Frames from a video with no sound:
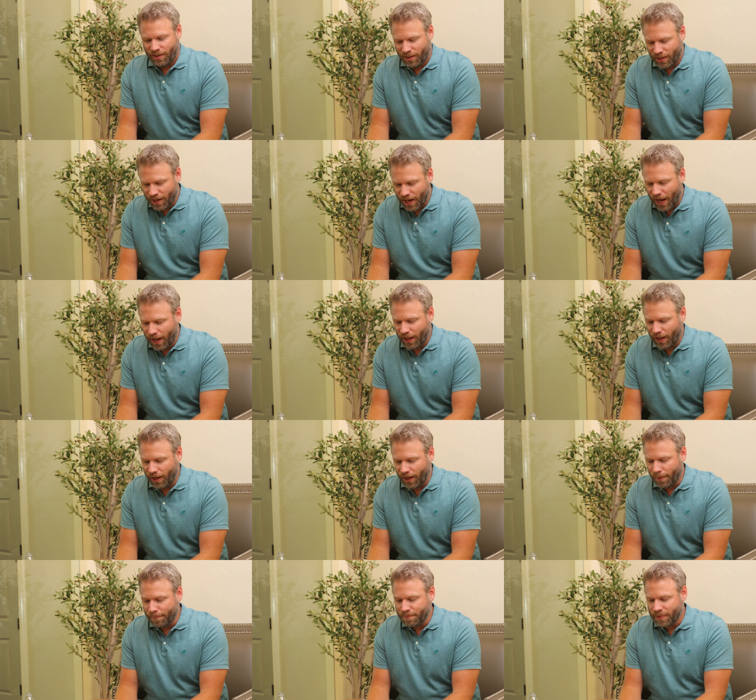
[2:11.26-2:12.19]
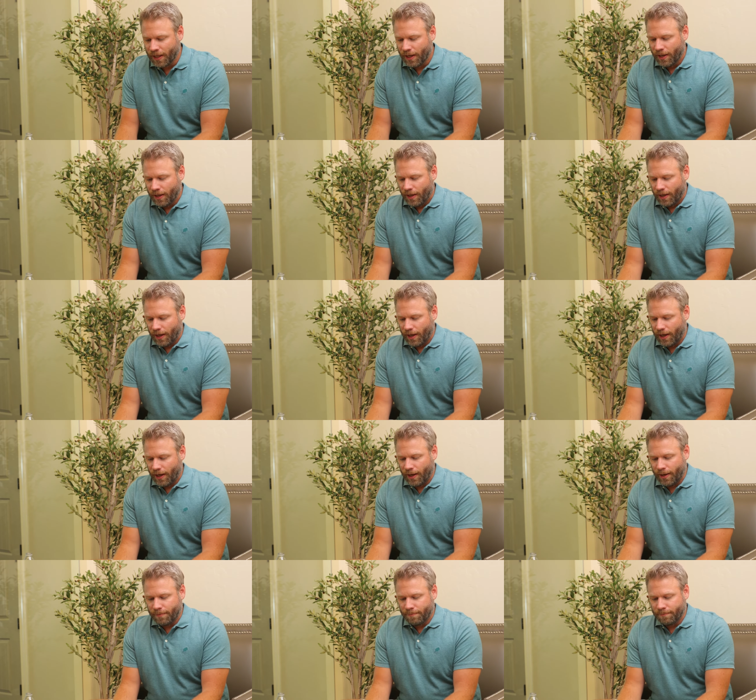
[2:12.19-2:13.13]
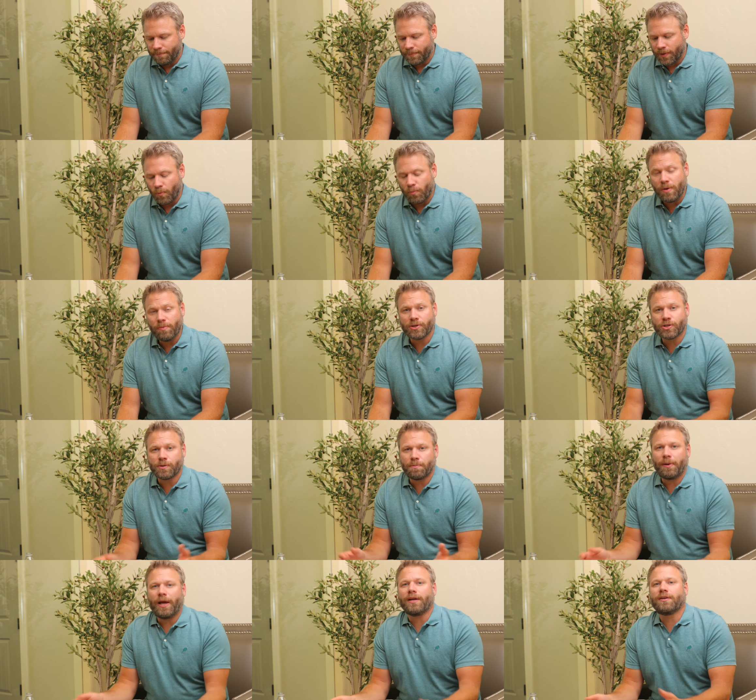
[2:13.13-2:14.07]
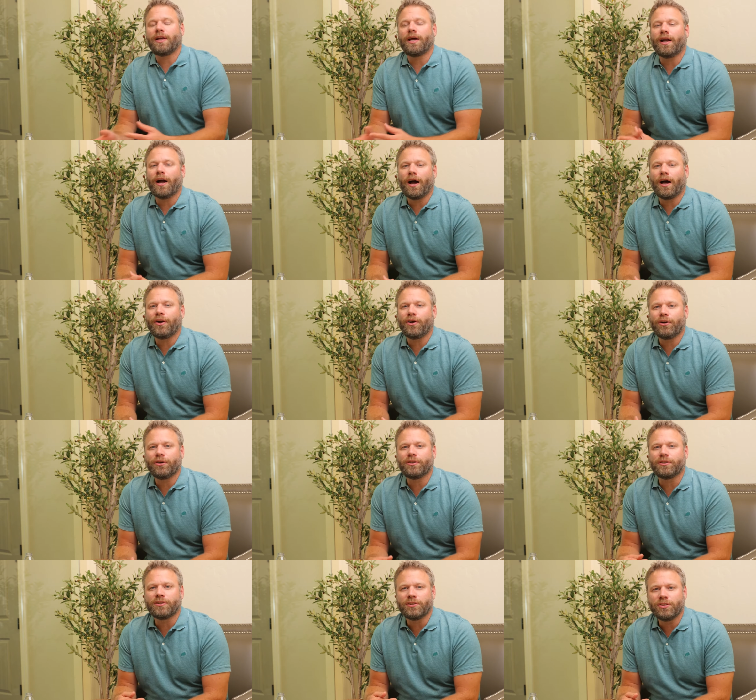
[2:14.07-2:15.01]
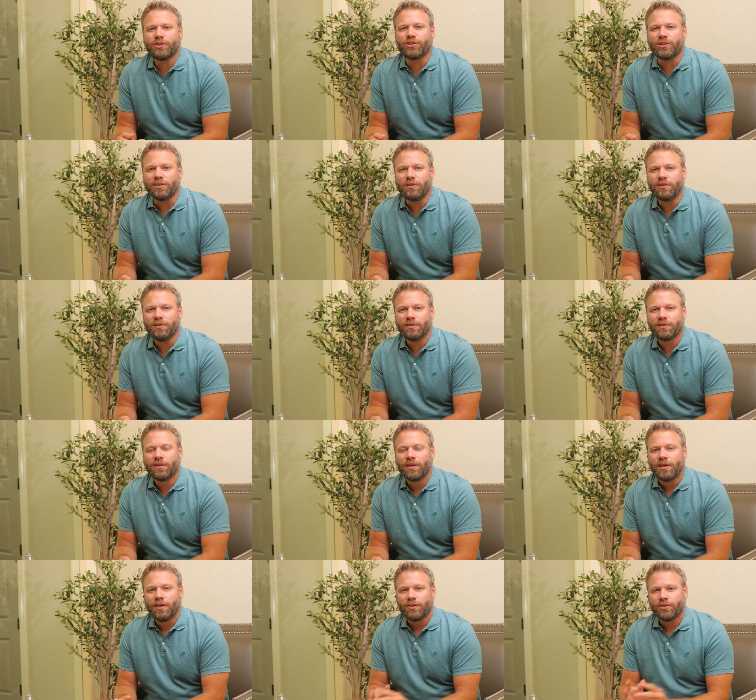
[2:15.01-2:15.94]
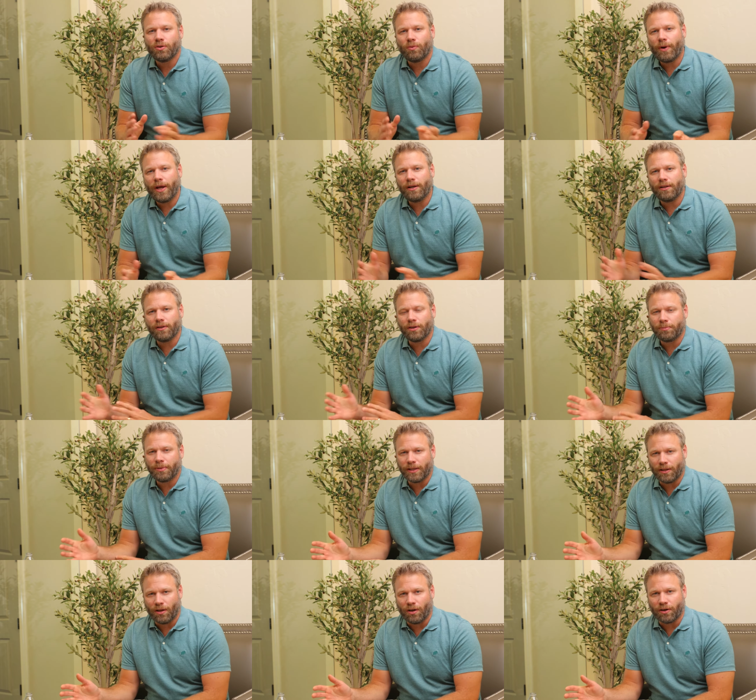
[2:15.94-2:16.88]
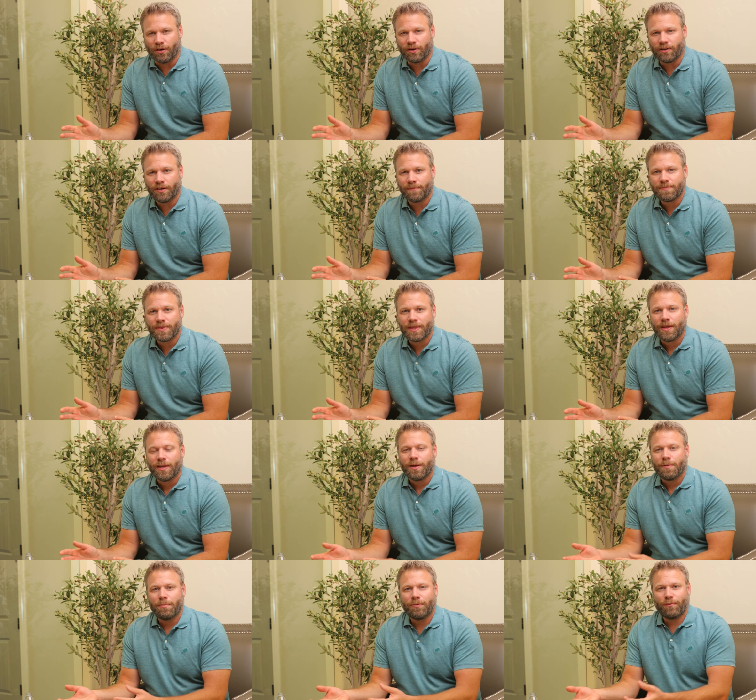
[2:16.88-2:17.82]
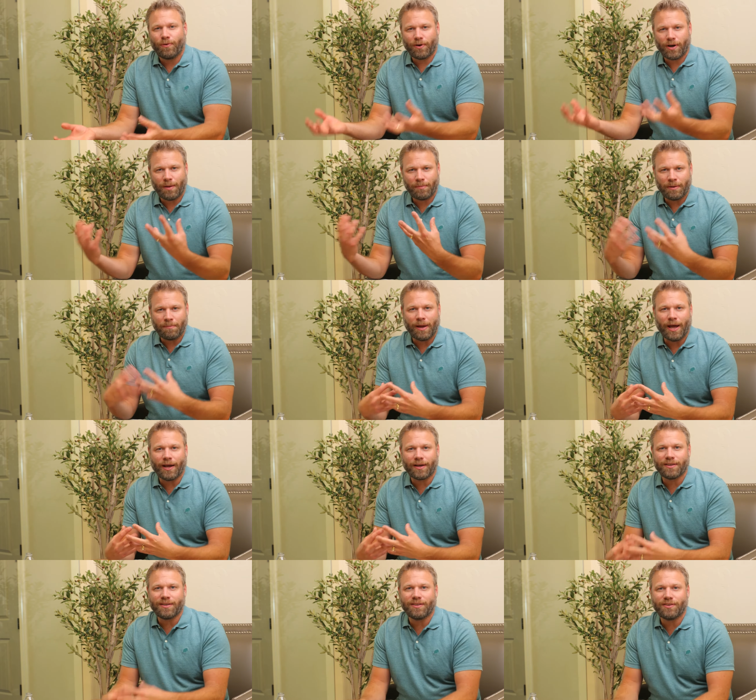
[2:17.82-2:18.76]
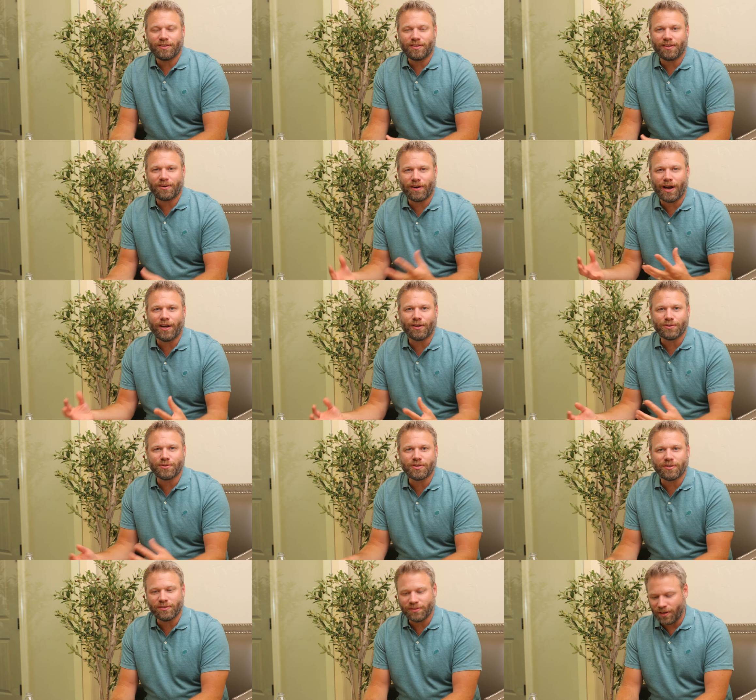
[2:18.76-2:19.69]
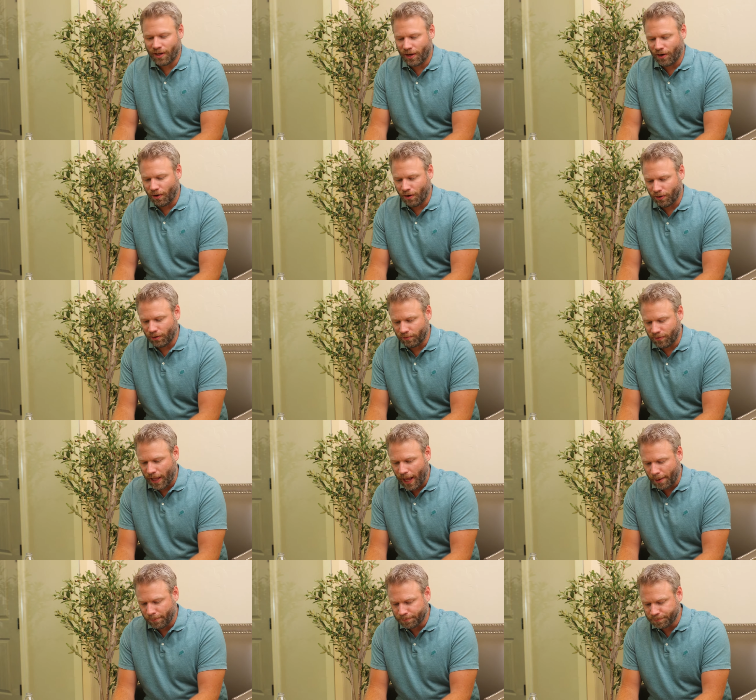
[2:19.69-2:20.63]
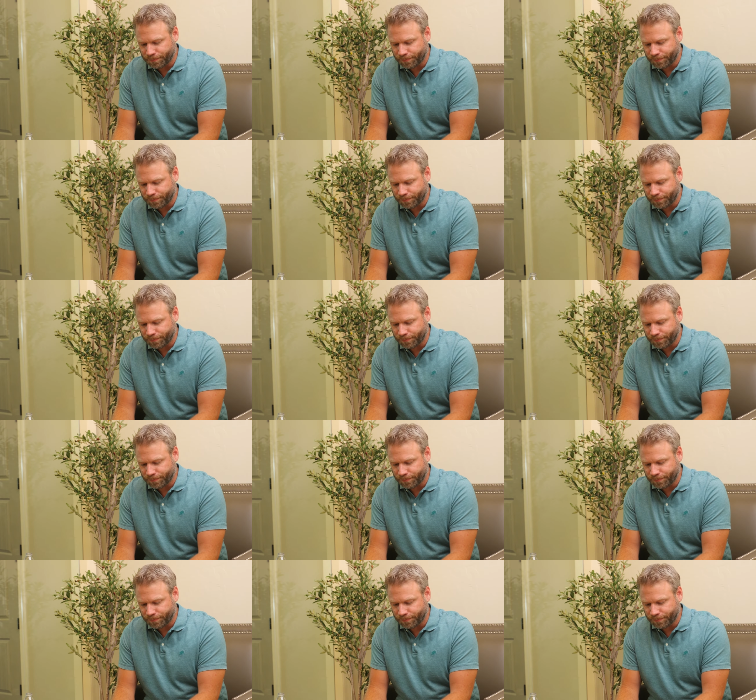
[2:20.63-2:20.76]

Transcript: the 9 a.m. We respect and honor your decision to wait a little bit longer before coming back into the crowds and all of that.